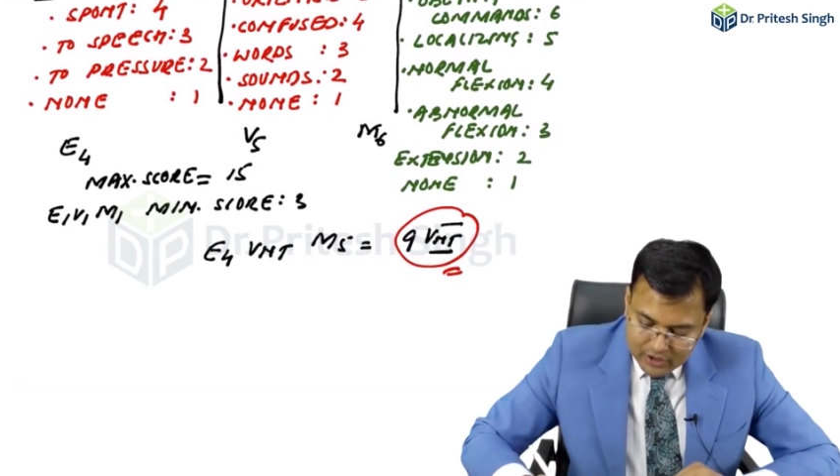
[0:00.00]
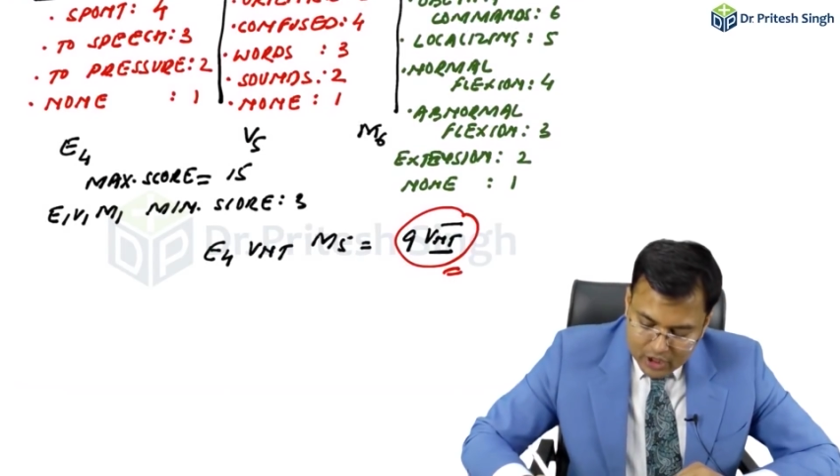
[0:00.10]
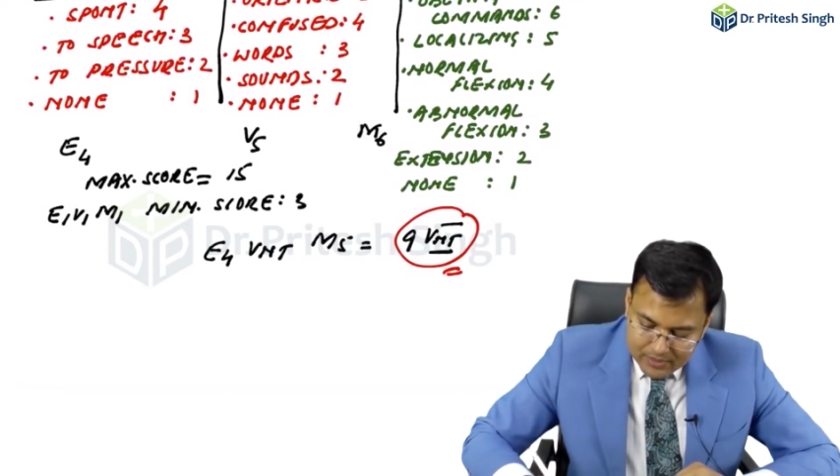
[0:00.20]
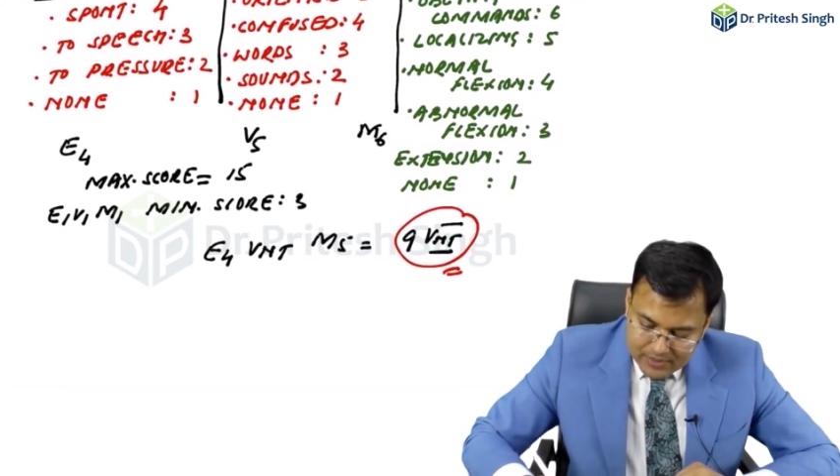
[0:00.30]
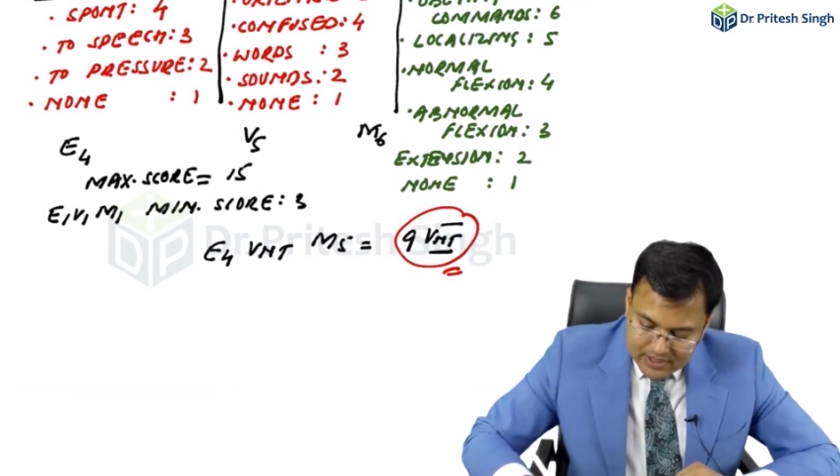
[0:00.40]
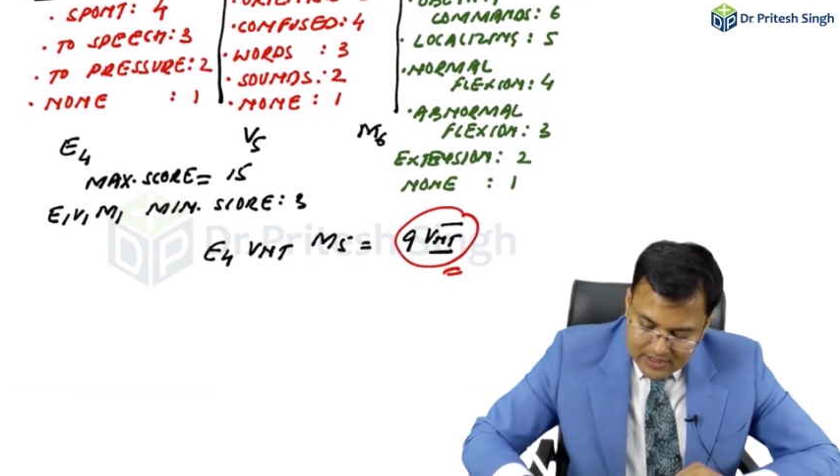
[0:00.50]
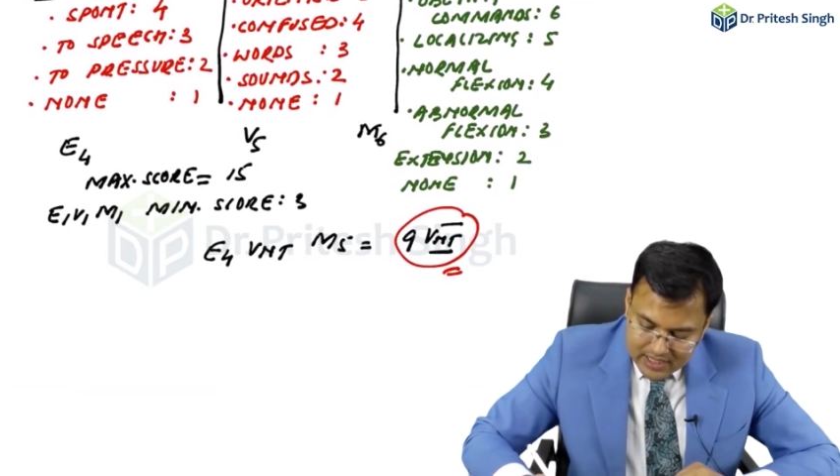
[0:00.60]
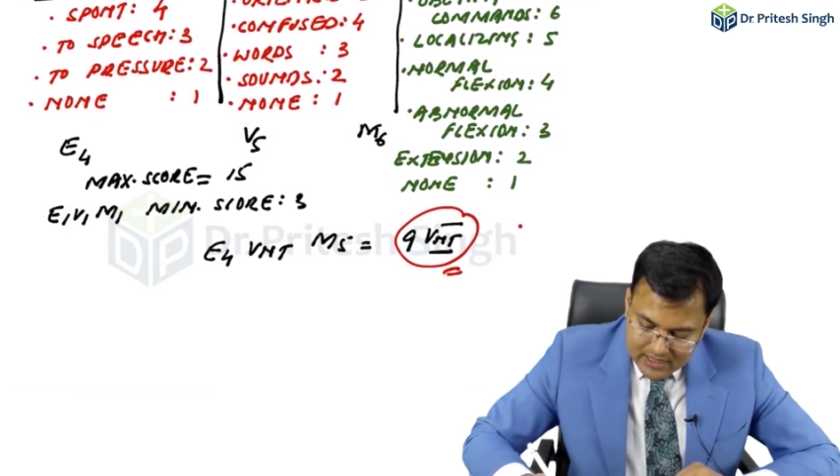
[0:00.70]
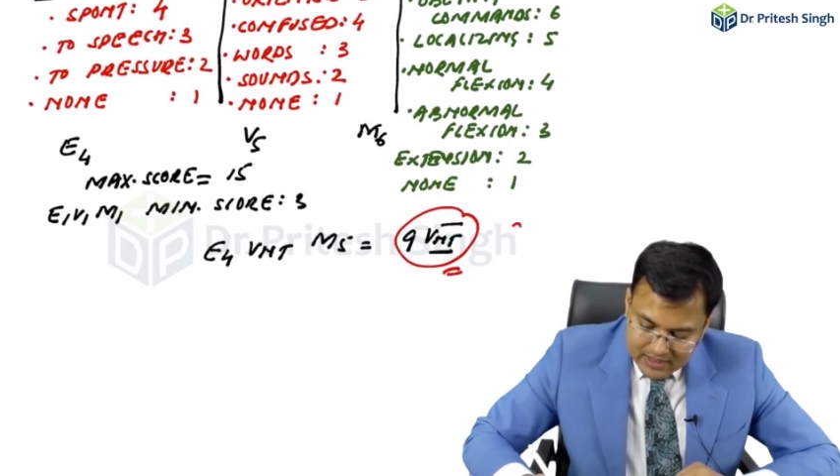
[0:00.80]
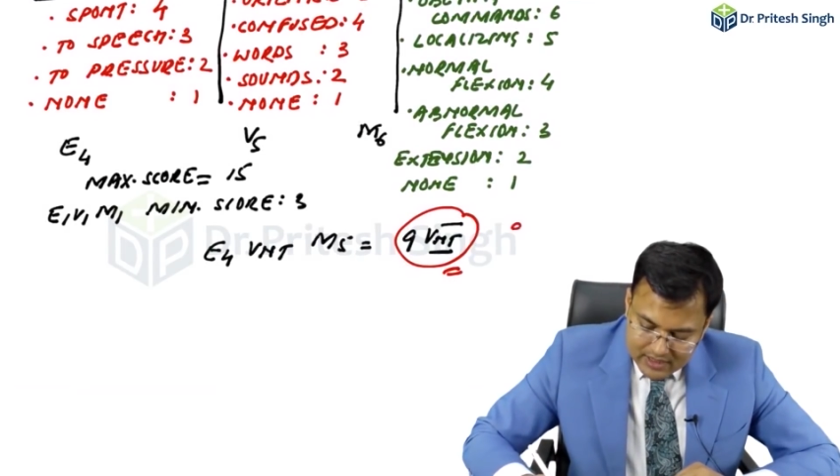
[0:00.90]
the options
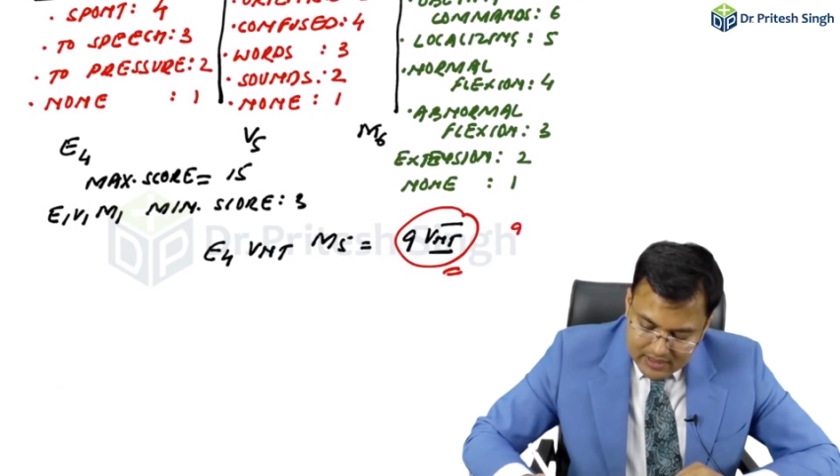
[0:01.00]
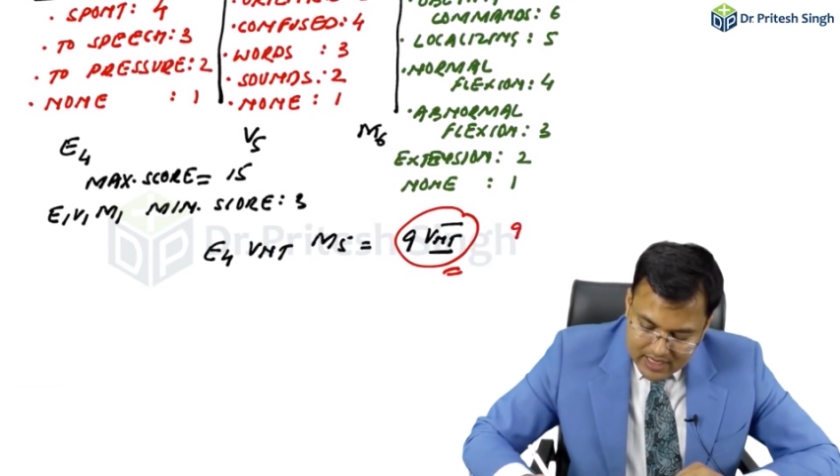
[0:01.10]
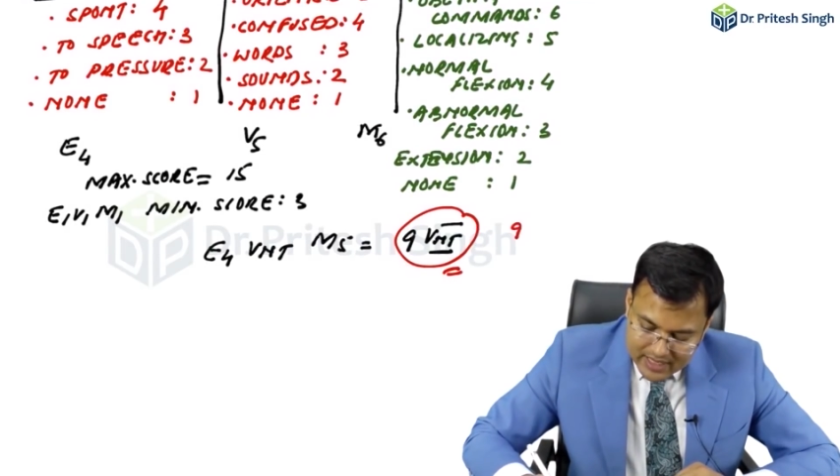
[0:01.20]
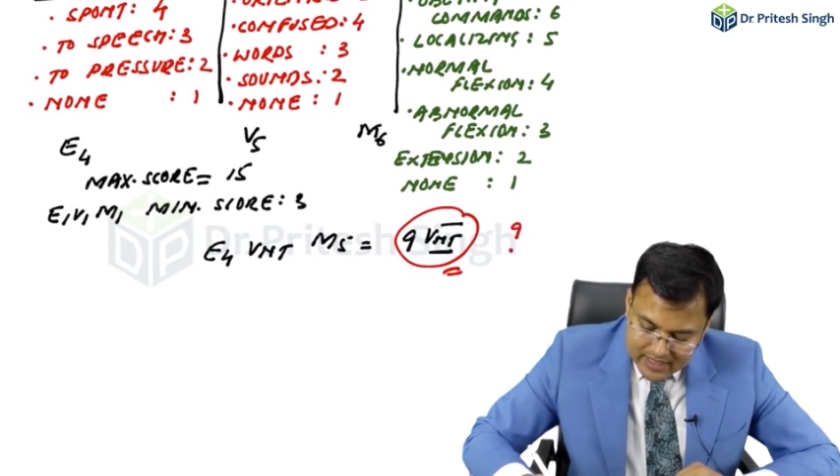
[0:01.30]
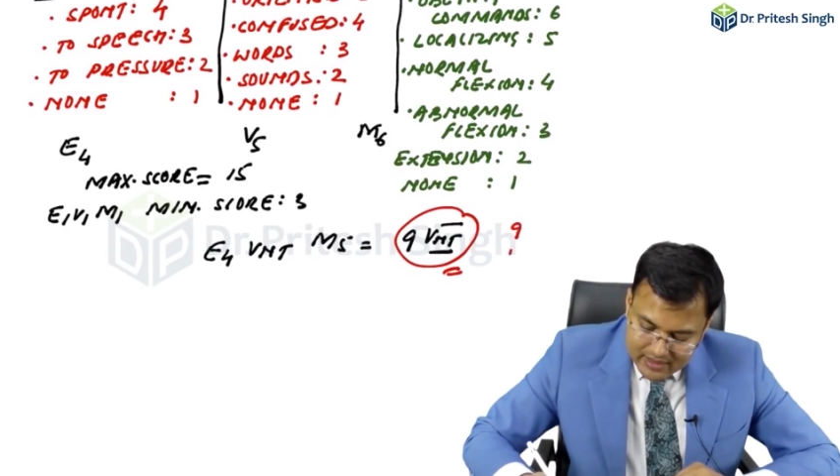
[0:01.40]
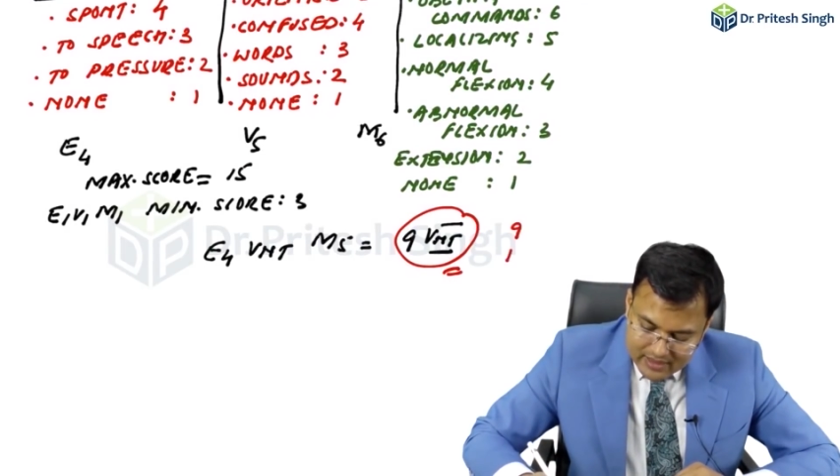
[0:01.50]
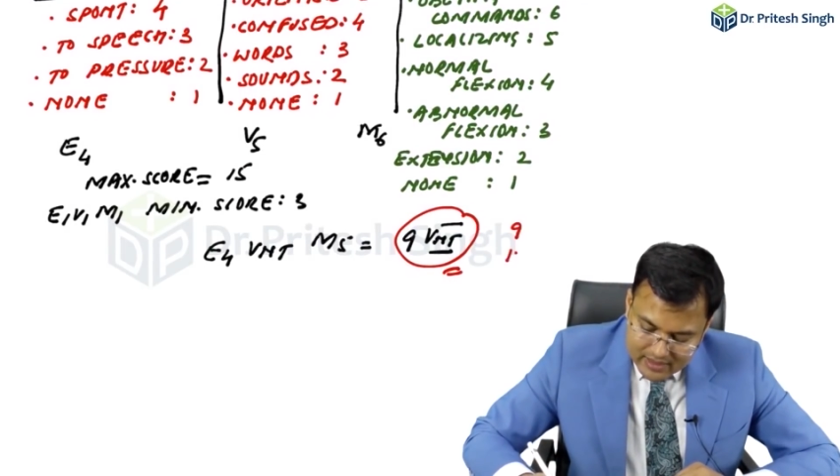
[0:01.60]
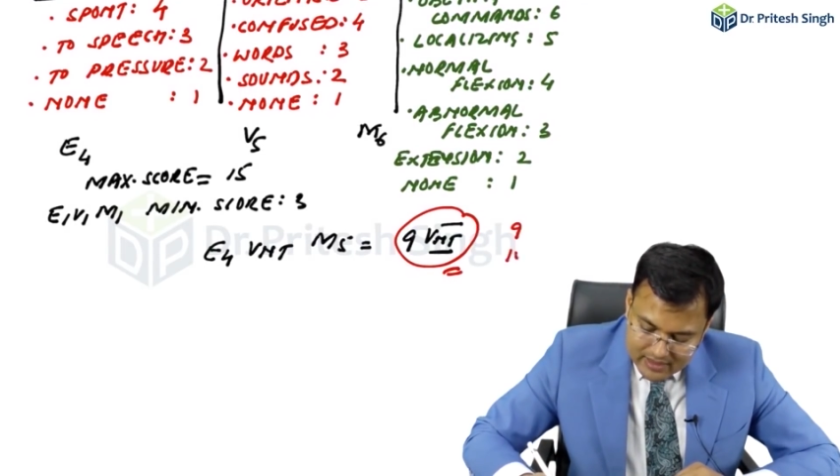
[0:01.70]
are 9,